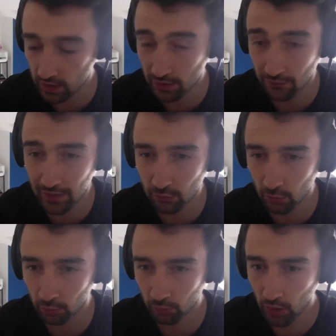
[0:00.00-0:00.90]
So if
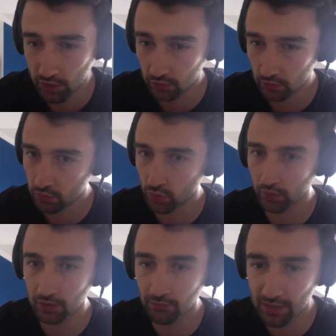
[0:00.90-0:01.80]
anyone were to
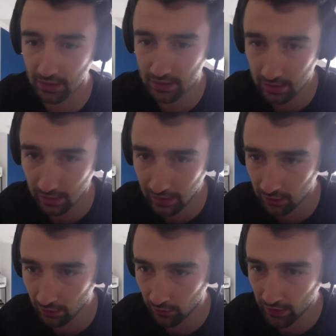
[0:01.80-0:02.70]
join the business at a
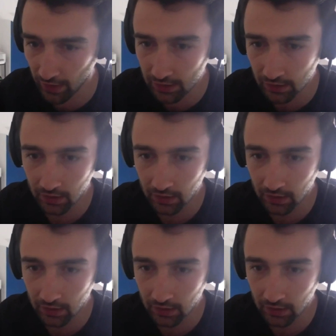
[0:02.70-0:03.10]
later on date,